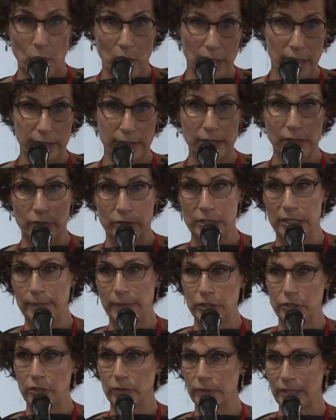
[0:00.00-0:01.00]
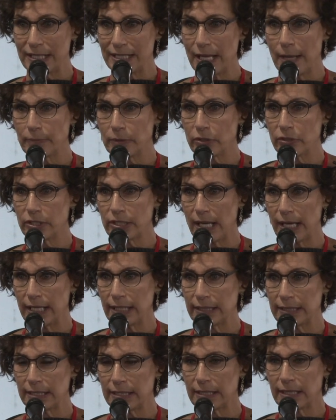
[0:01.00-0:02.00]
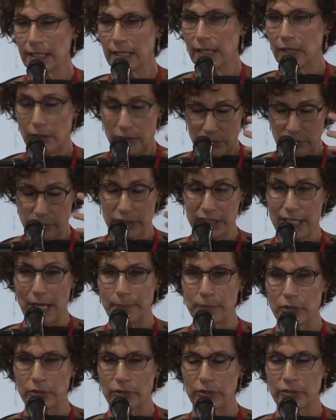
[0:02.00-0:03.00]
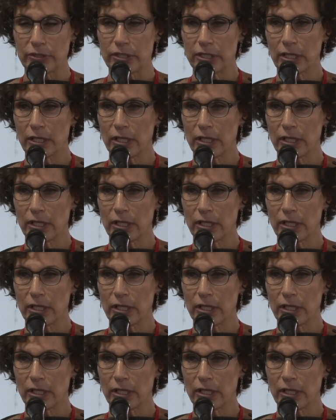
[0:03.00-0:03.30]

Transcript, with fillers: one or C B two receptor sites, or receptors,